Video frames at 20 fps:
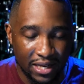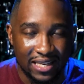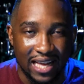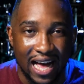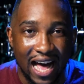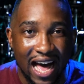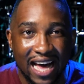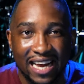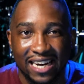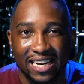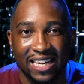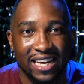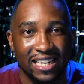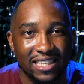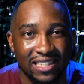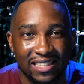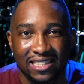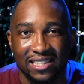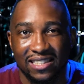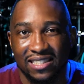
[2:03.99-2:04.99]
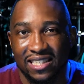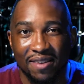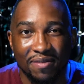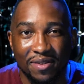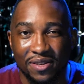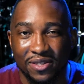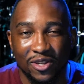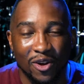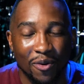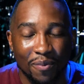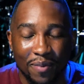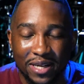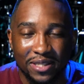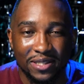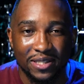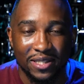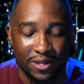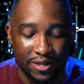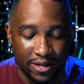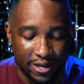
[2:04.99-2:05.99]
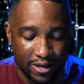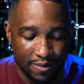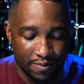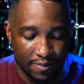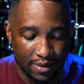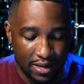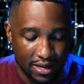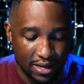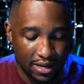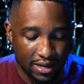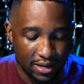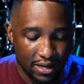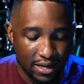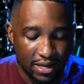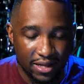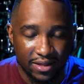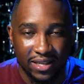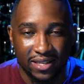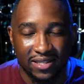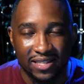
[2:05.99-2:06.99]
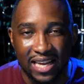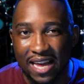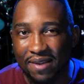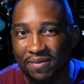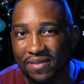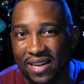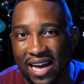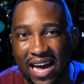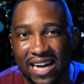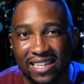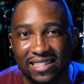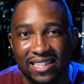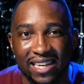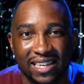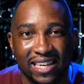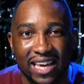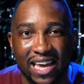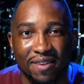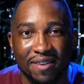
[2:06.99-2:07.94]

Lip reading: God had given so much to them, and the same God that